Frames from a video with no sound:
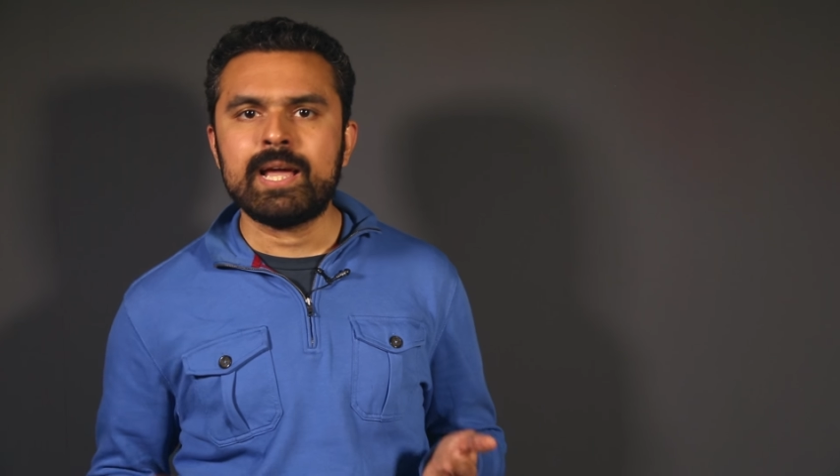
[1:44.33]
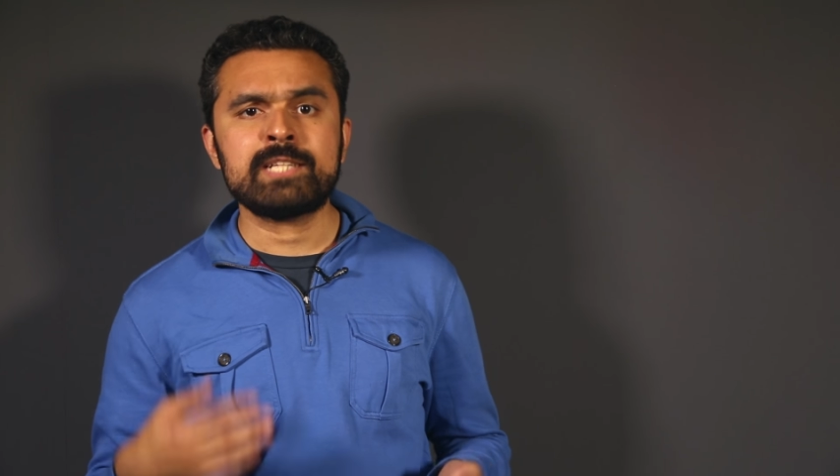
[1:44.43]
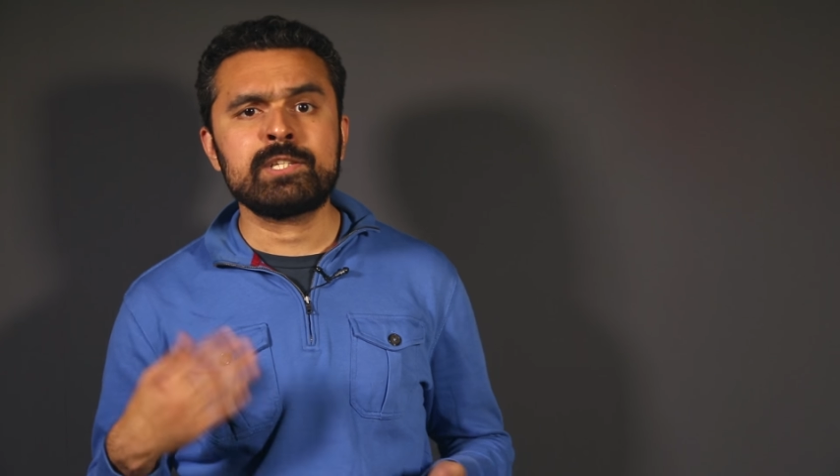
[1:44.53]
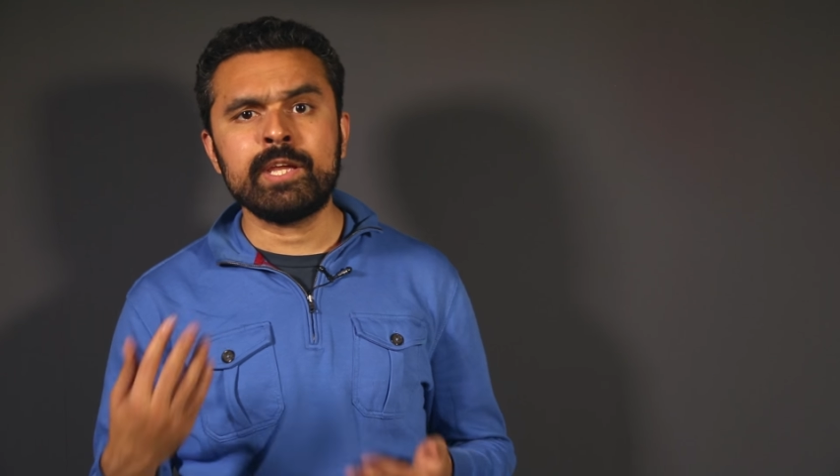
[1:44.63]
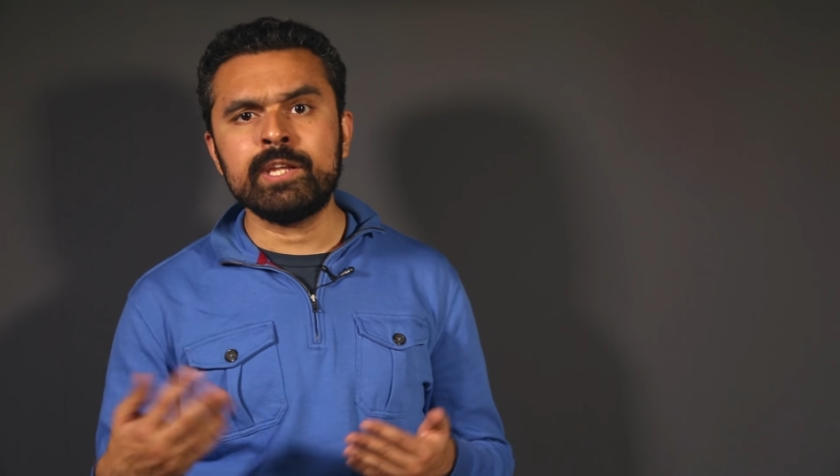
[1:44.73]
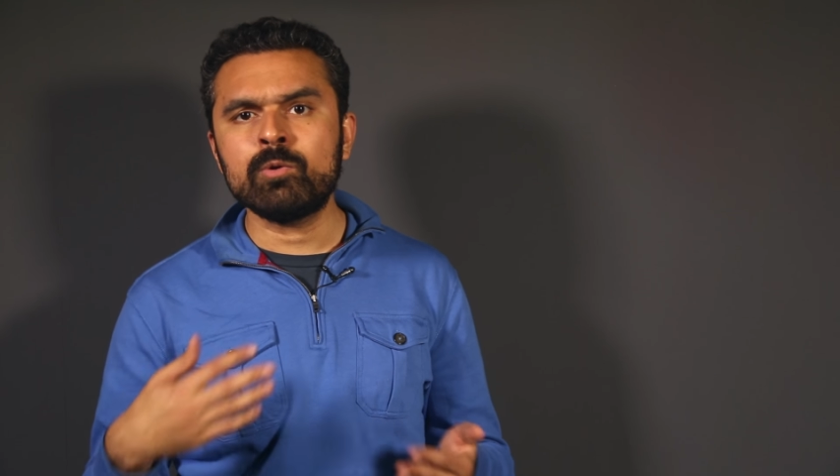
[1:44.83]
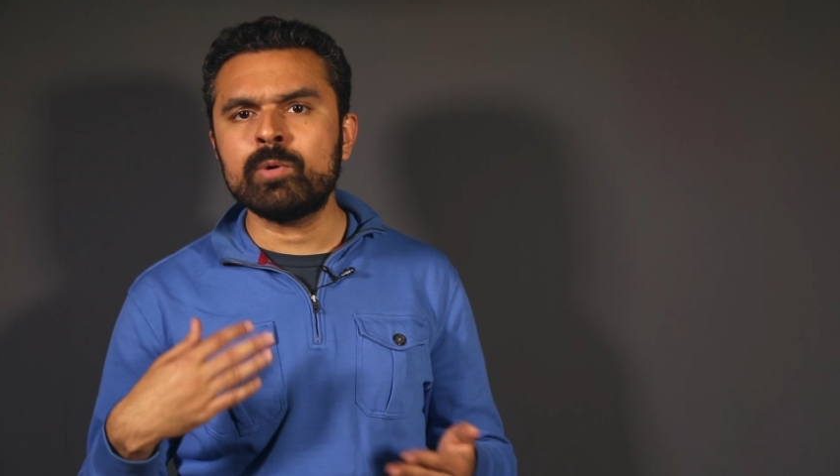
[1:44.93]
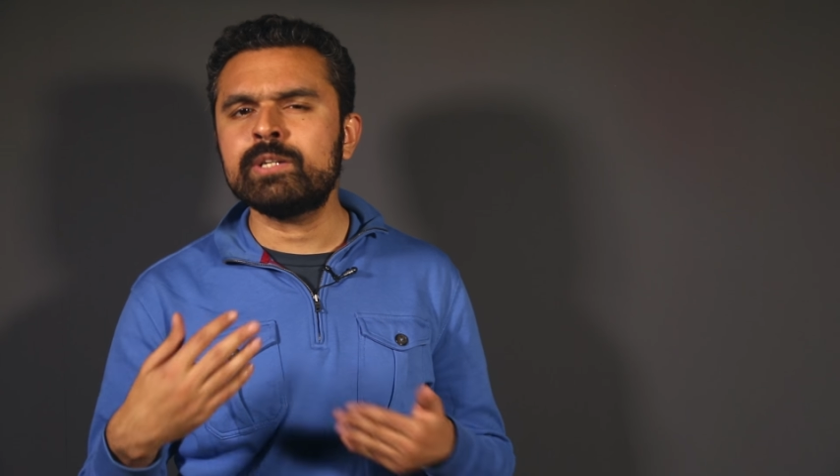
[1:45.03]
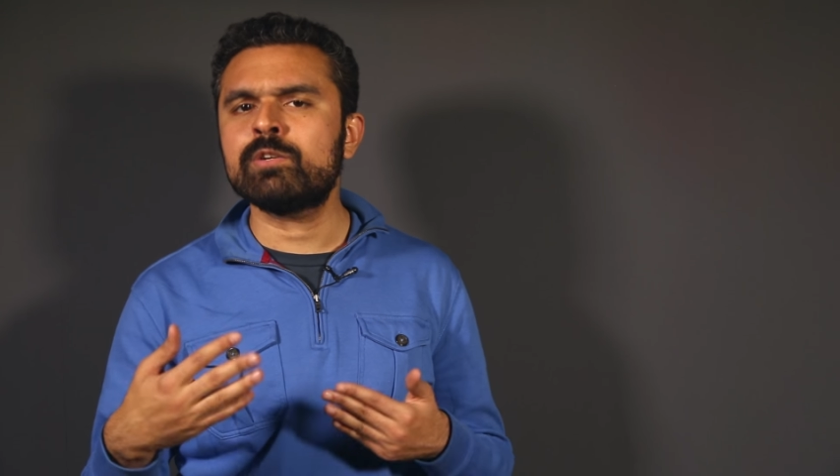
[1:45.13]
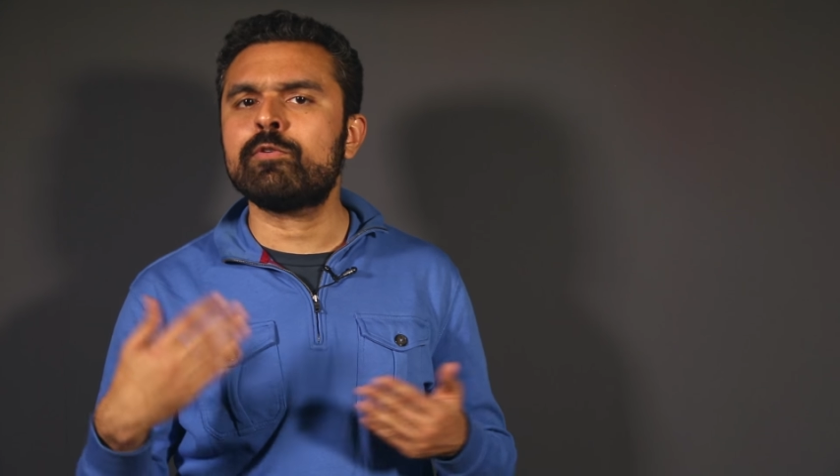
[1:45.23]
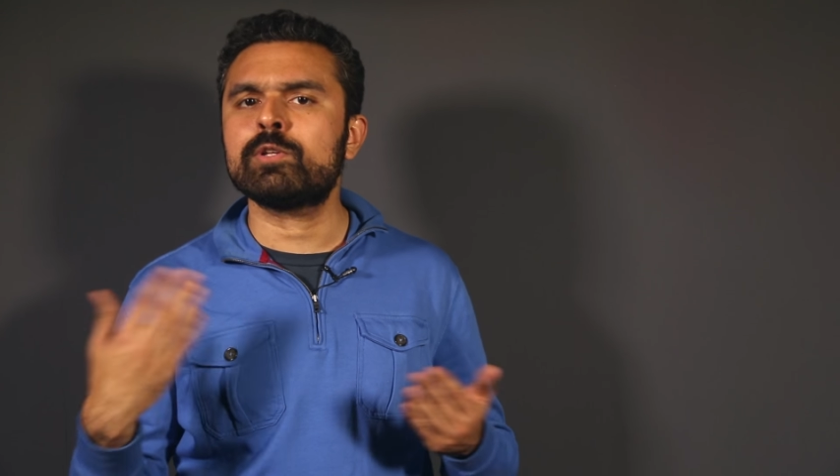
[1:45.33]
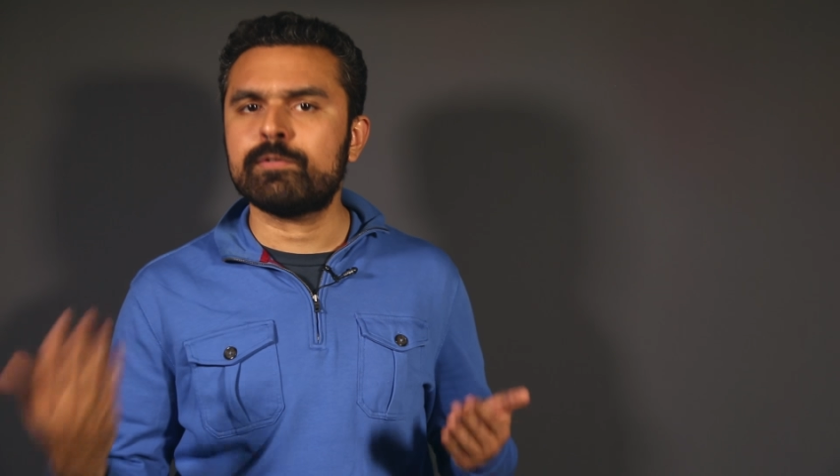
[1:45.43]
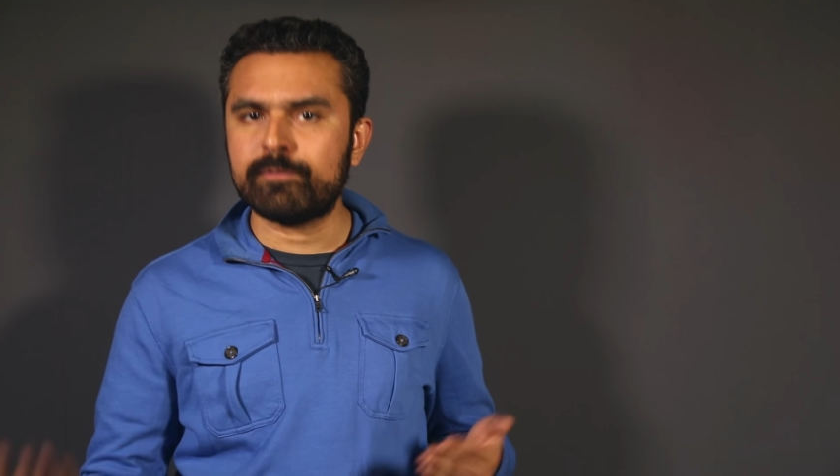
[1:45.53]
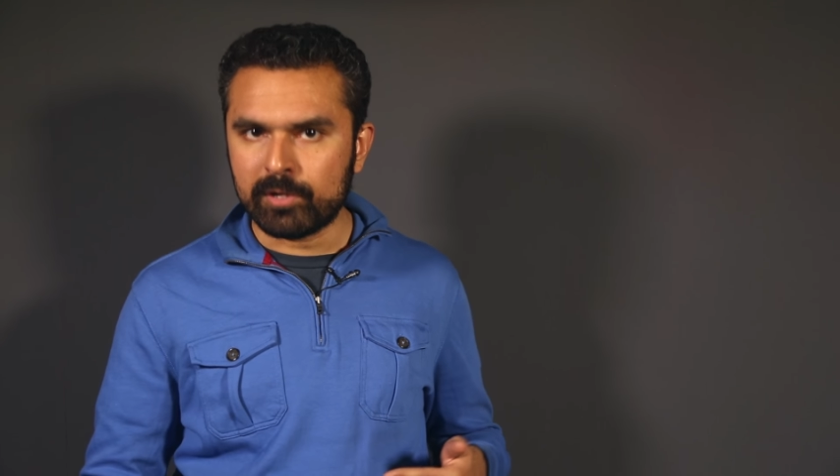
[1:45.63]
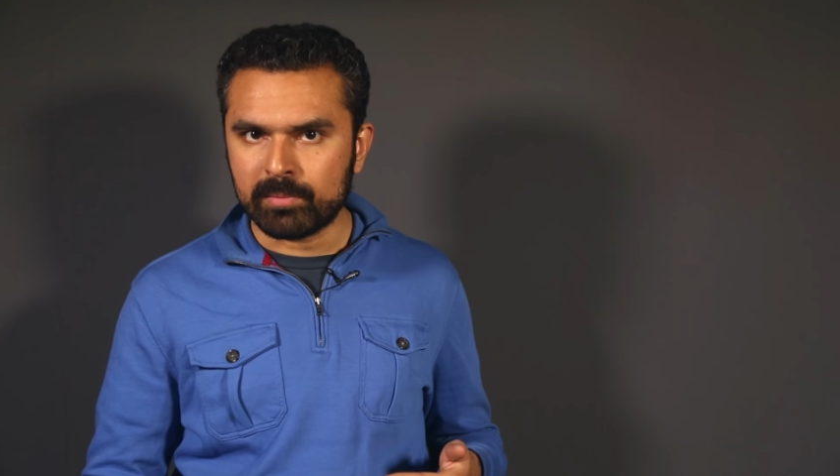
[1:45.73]
as an innuendo for
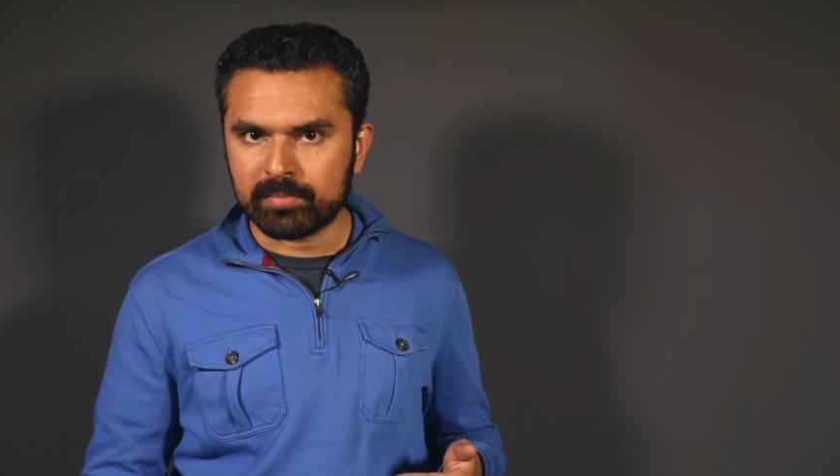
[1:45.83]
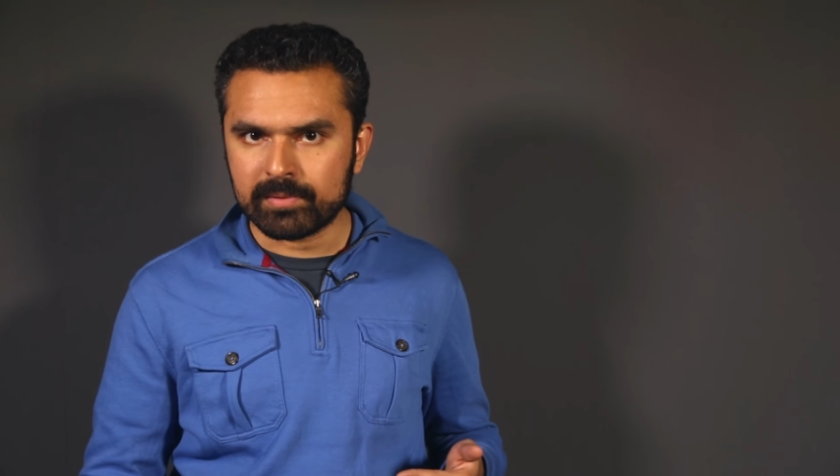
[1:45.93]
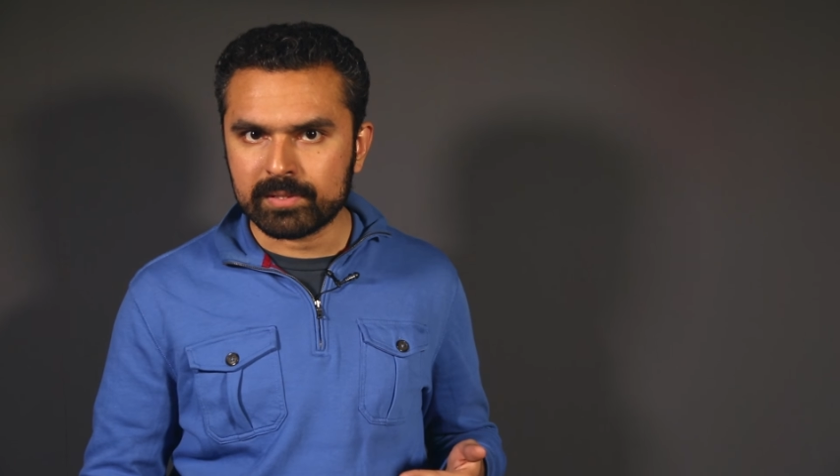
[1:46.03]
the film.